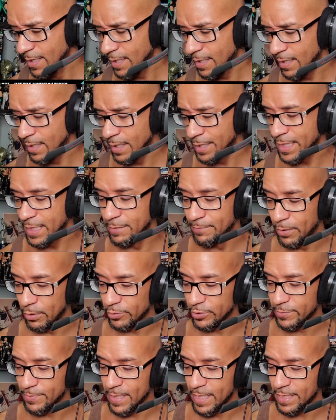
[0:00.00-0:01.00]
Then
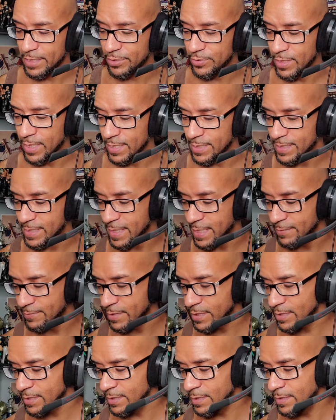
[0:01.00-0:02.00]
post-match, you got
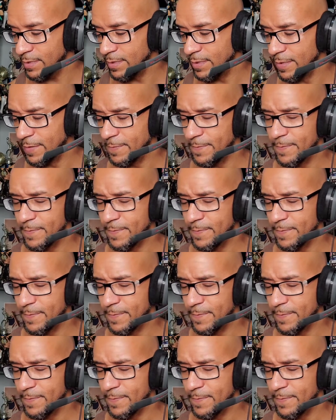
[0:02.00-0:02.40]
Sanam Singh